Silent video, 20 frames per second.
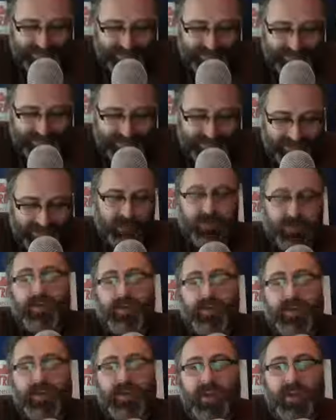to you
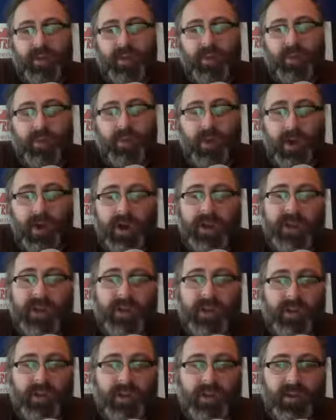why
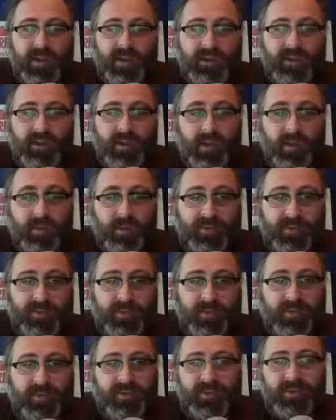
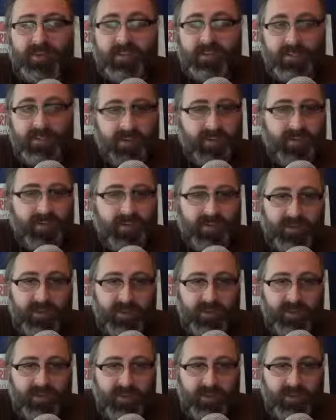solipsism isn't something I concern
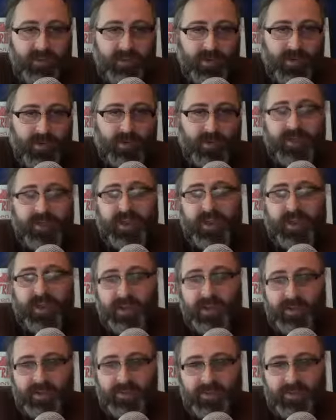myself with
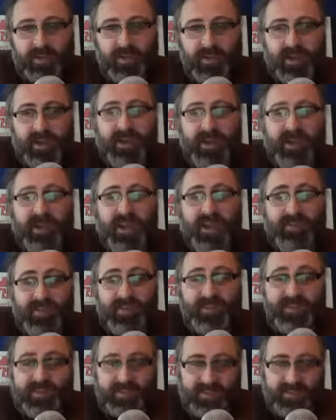because If
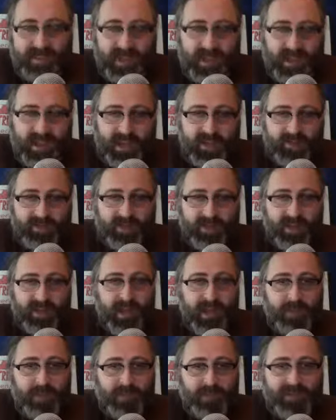it is the case,
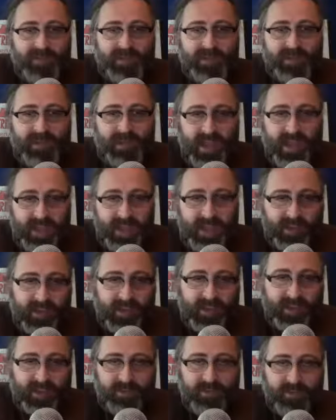I am still having an
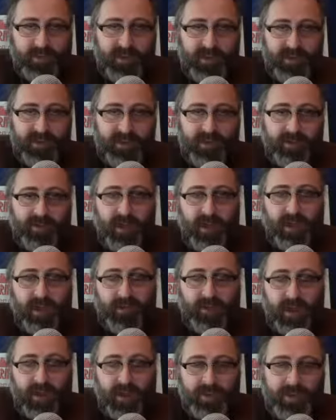experience of
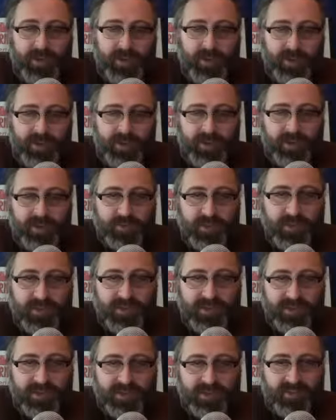other conscious
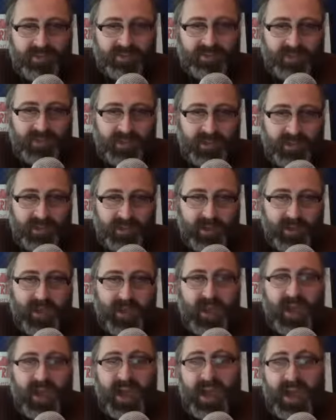minds existing.
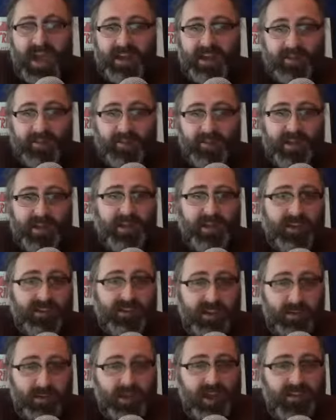And because
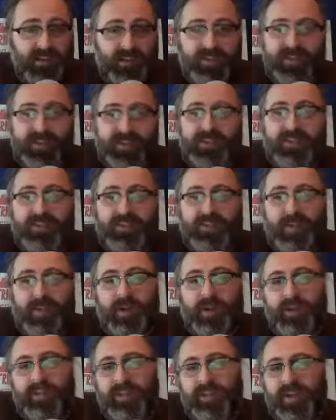I am having that
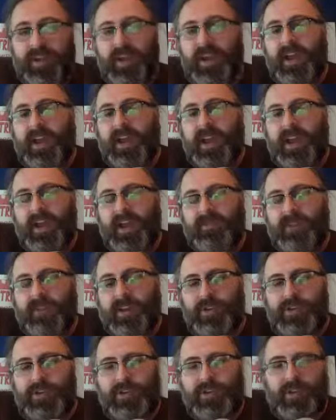experience, I have
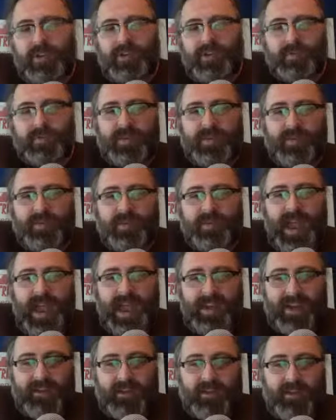no choice but to
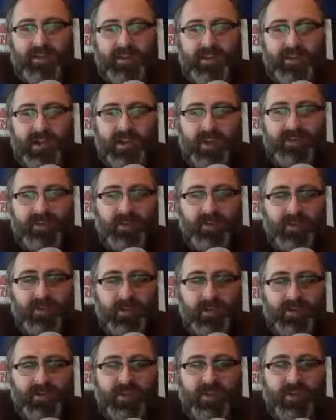act as if
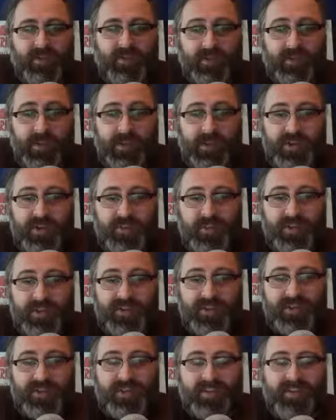those conscious
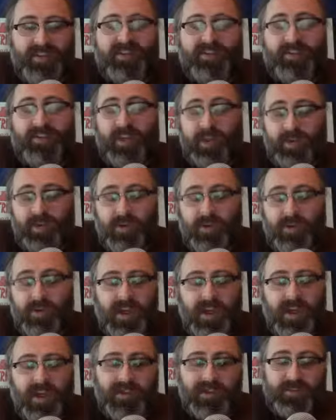minds exist. So
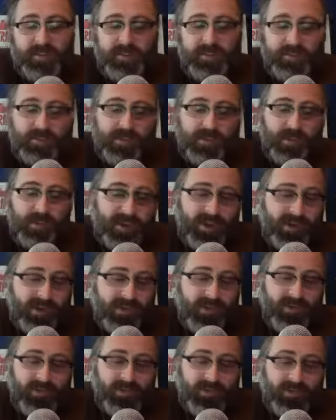the difference between
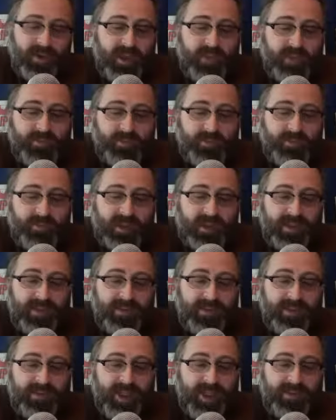if it being
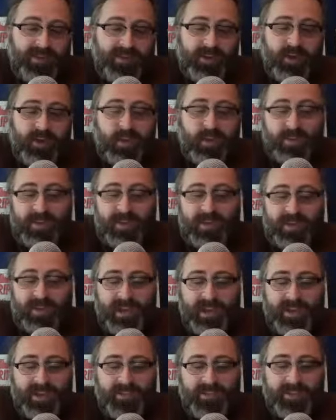the case and not being the
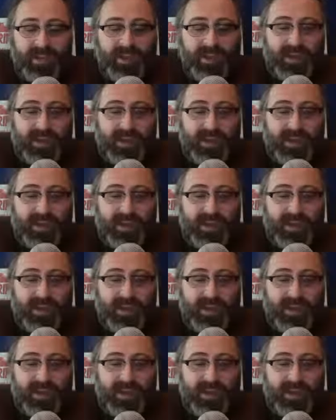case